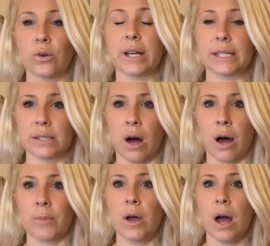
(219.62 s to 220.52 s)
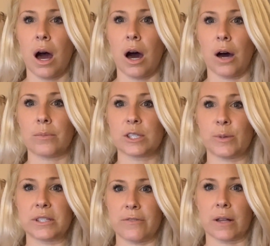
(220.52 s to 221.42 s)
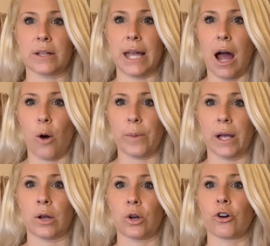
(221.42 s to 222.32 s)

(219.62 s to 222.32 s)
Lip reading: Islam, specifically helping